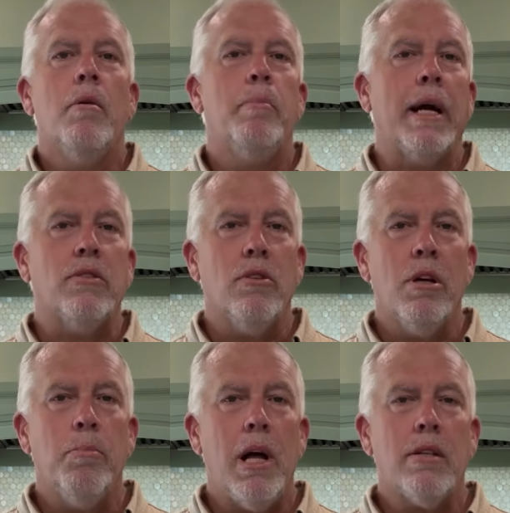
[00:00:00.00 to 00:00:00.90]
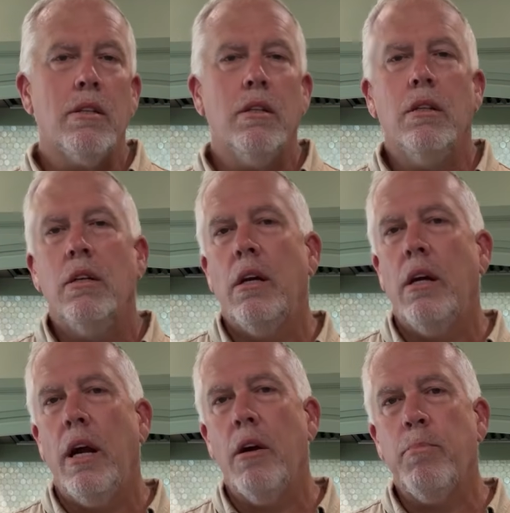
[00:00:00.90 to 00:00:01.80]
Bacteria blocks it,
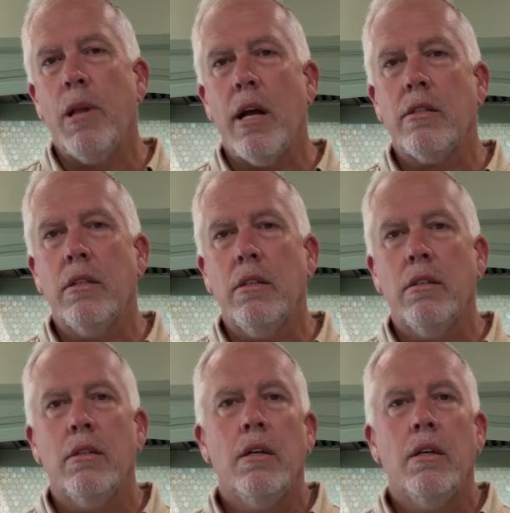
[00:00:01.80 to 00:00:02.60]
air blocks it,